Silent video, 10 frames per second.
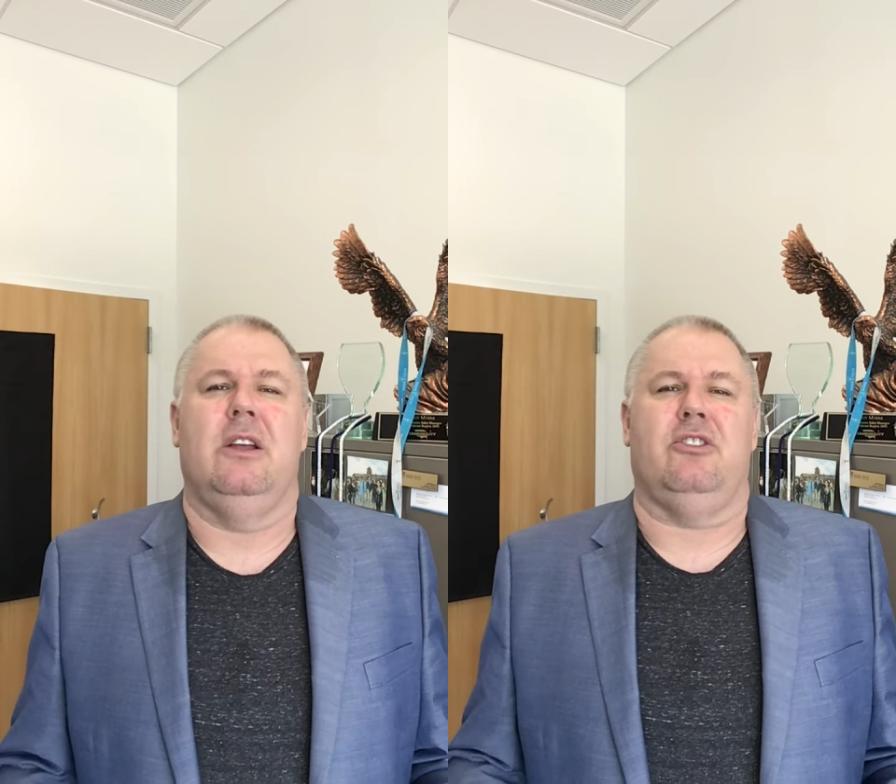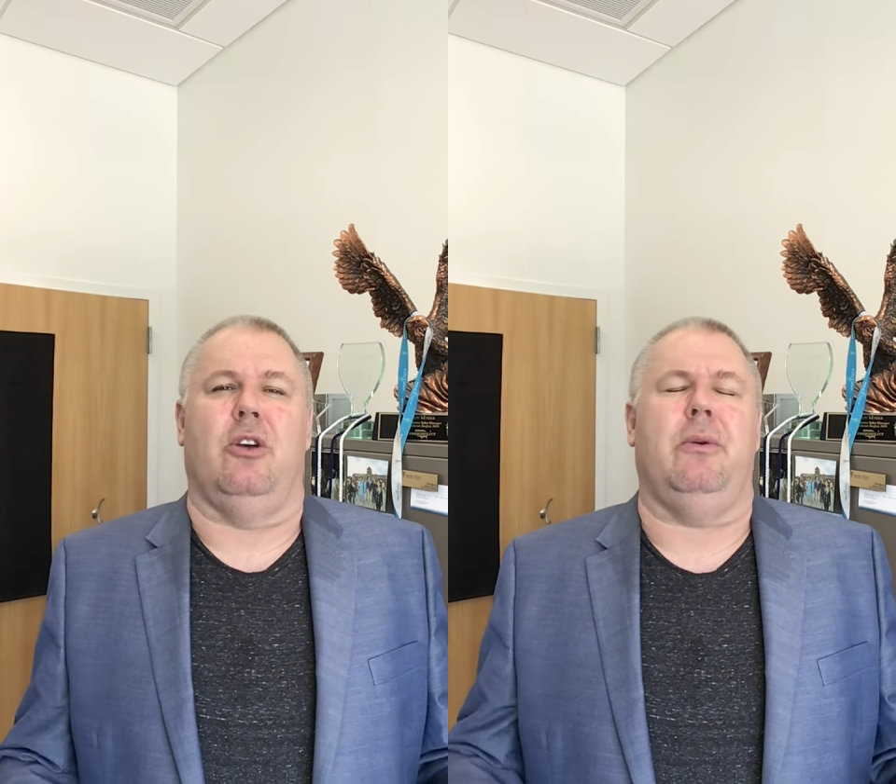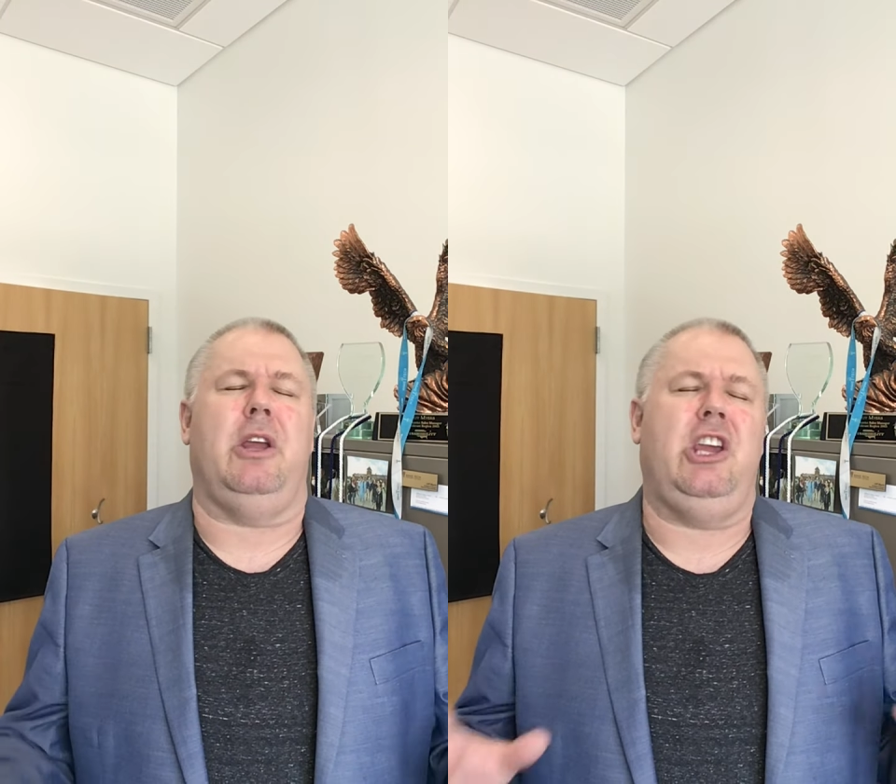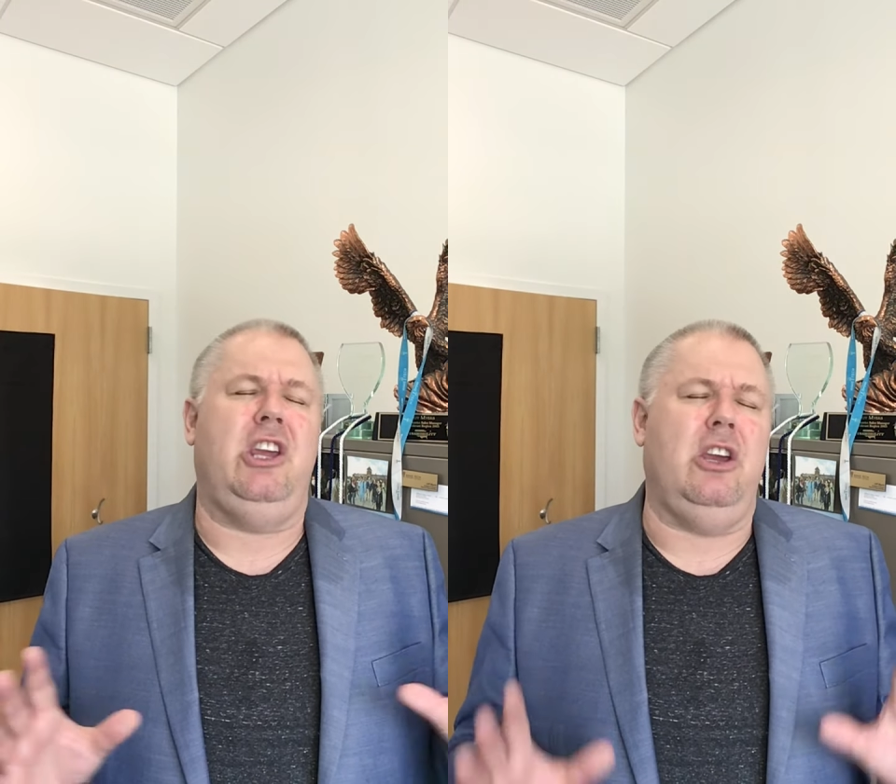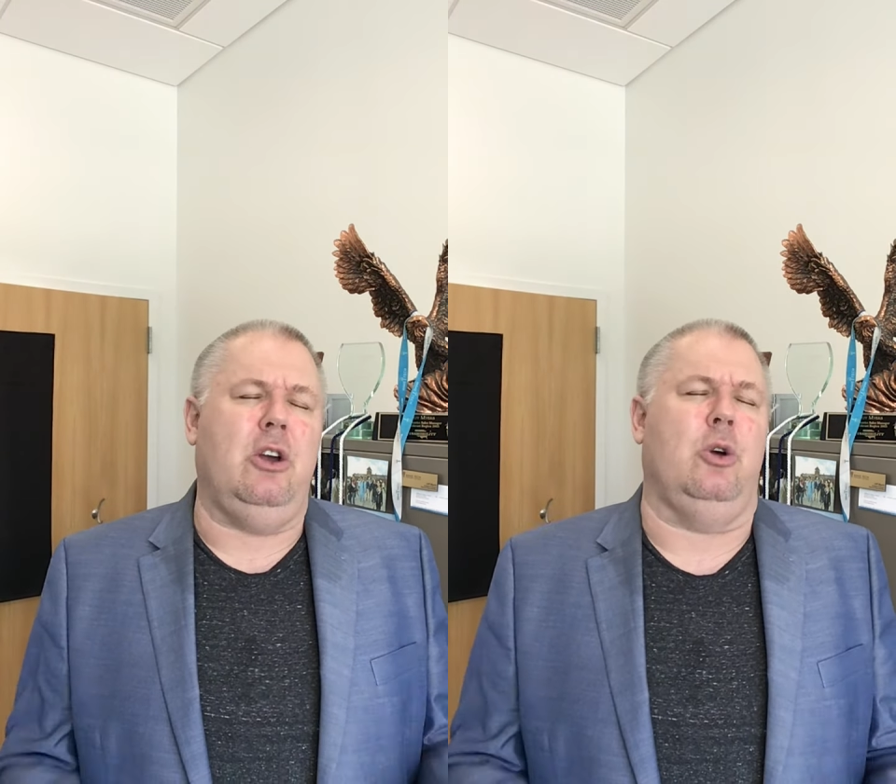So, a
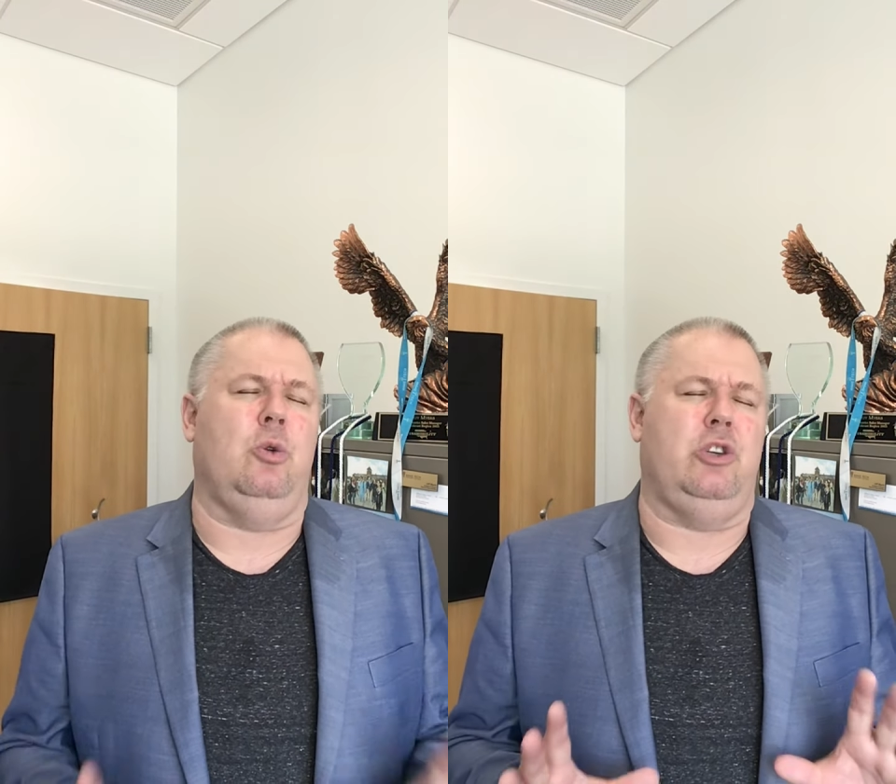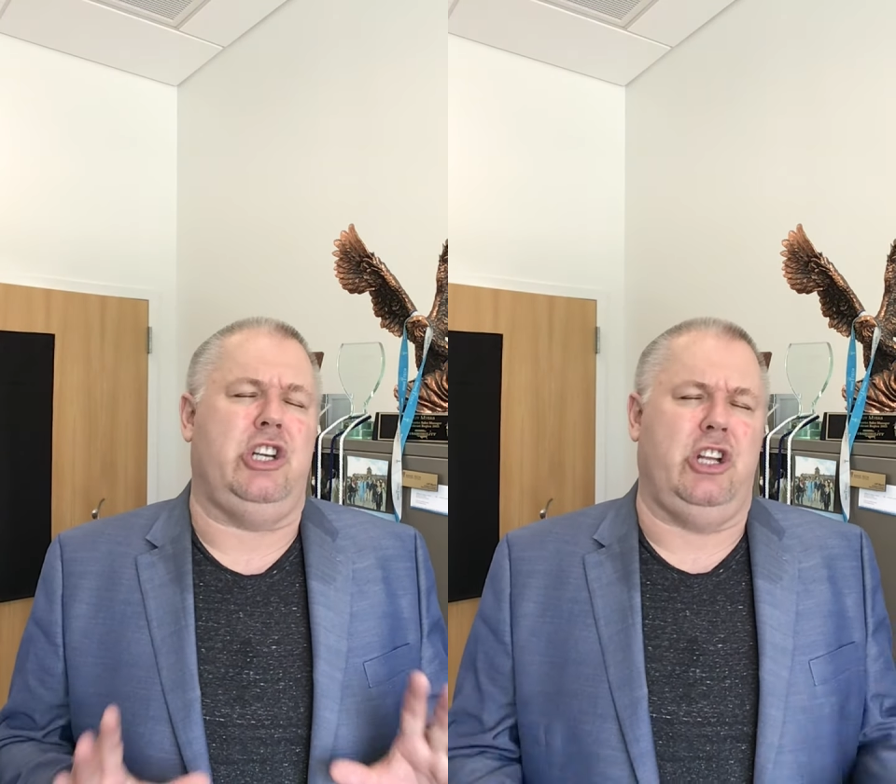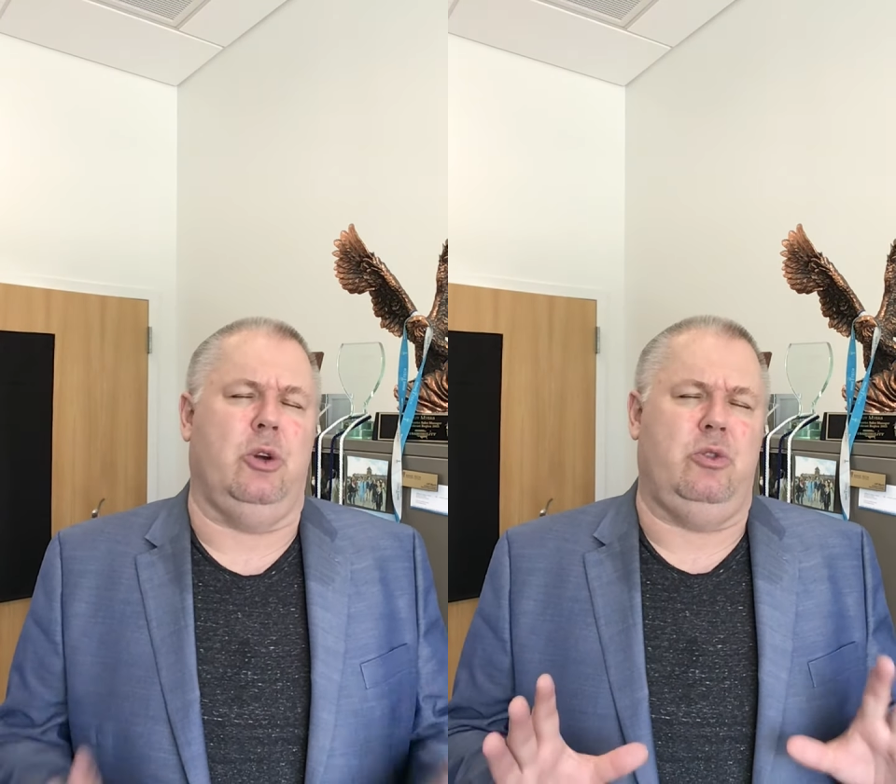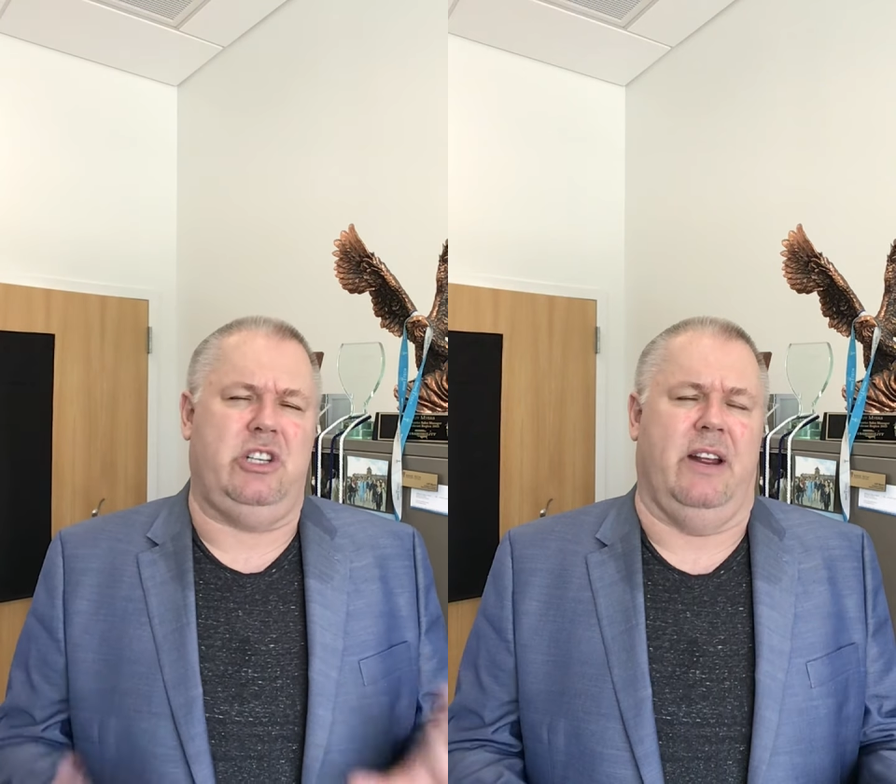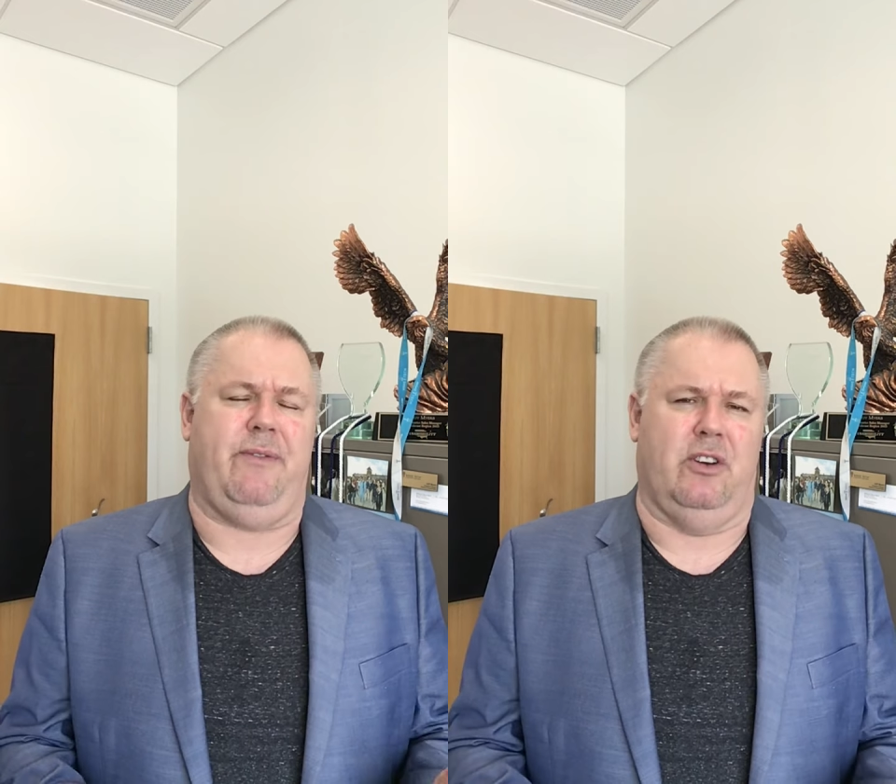huge, huge
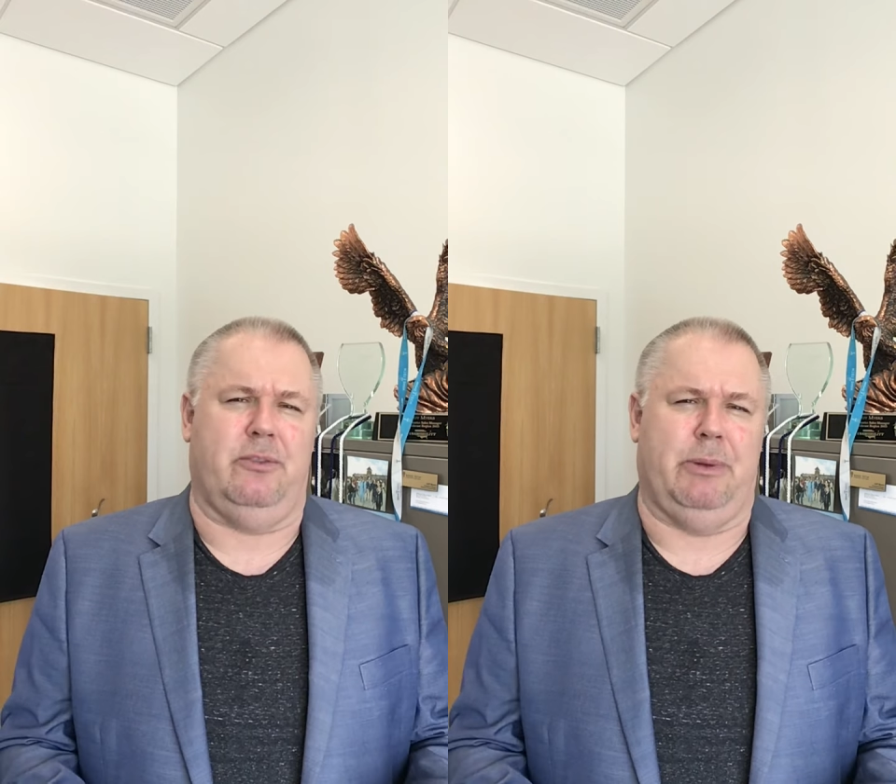difference